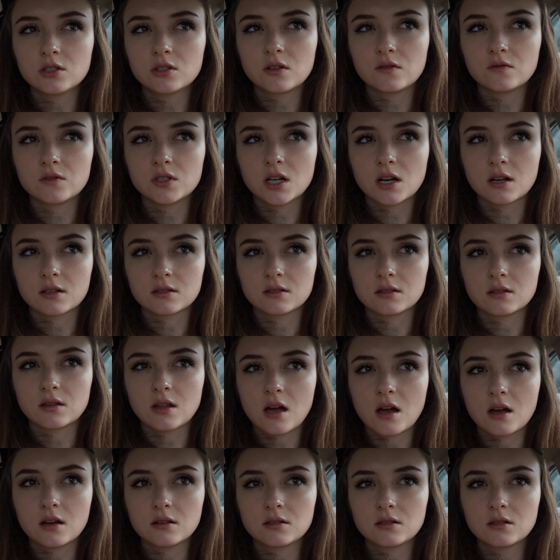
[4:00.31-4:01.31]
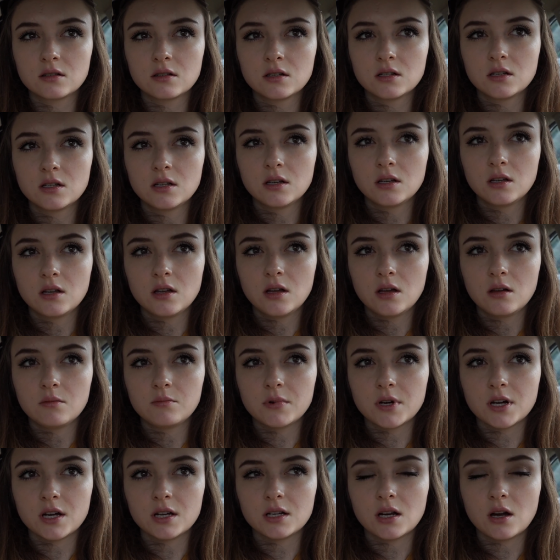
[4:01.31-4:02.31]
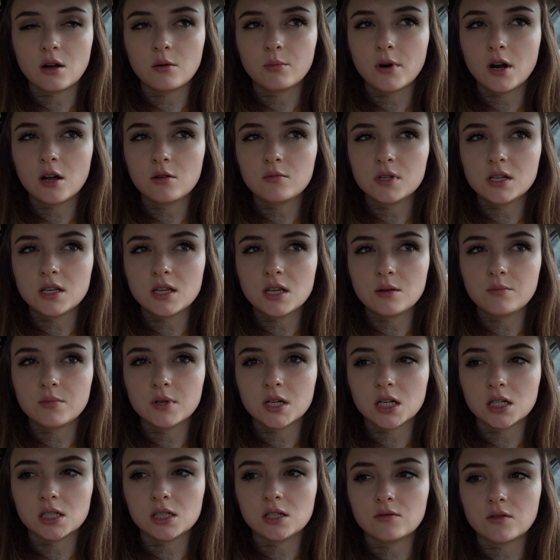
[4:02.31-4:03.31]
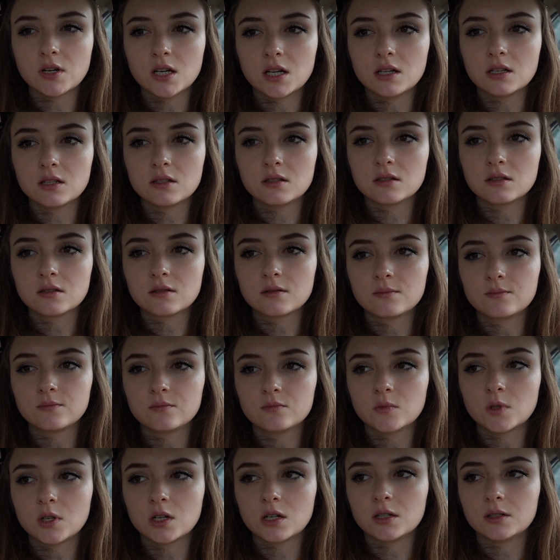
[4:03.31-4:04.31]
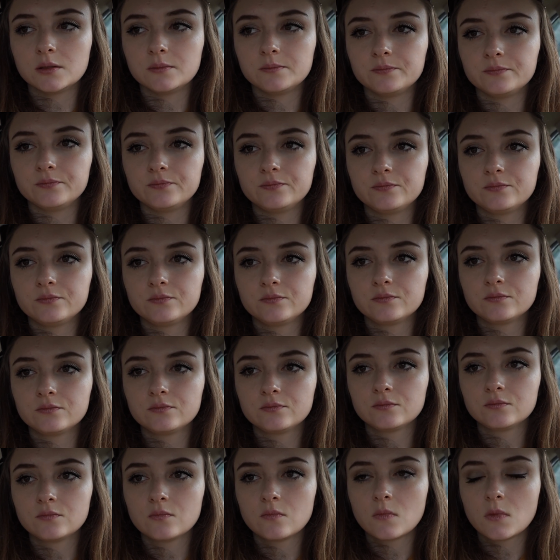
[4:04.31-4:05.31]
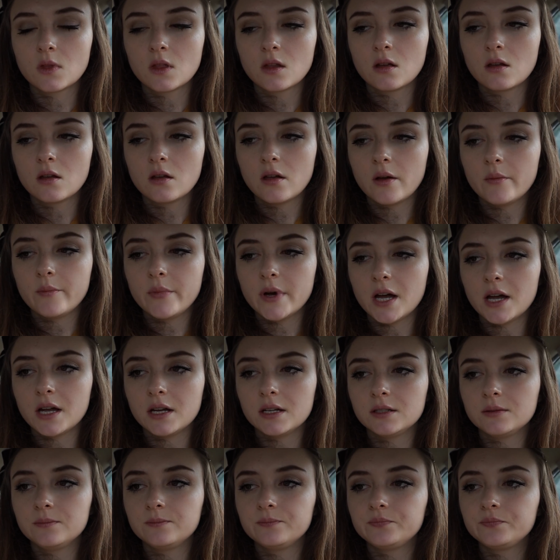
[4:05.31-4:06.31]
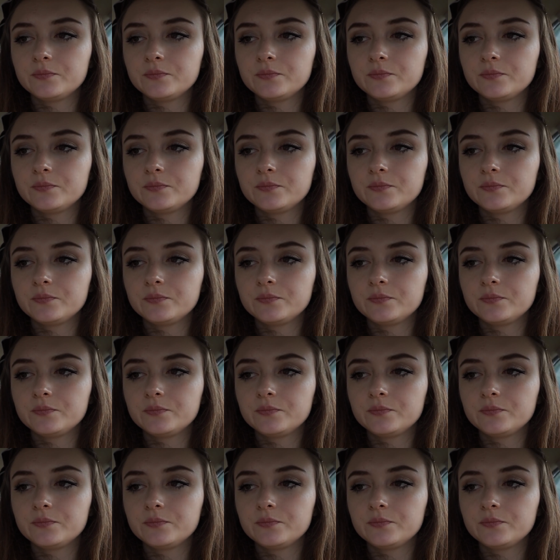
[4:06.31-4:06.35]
should have checked that. But I'll probably keep it anyways. Um, but,